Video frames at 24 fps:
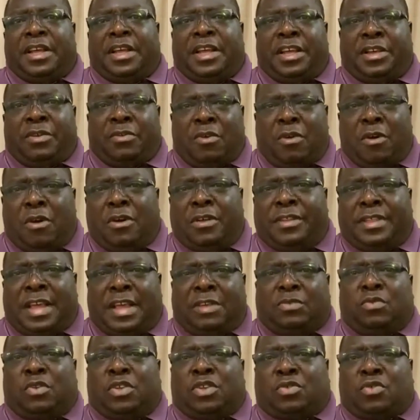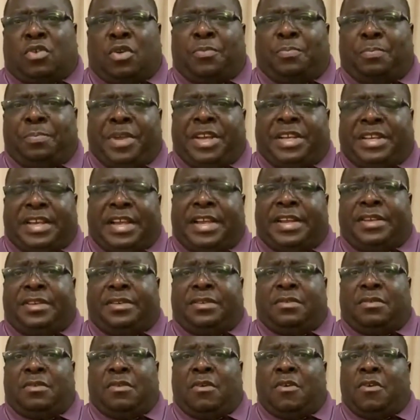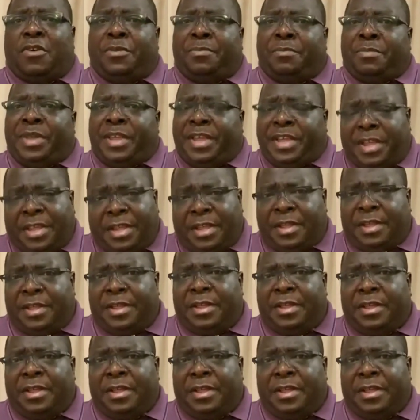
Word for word: A wrong that was committed on me,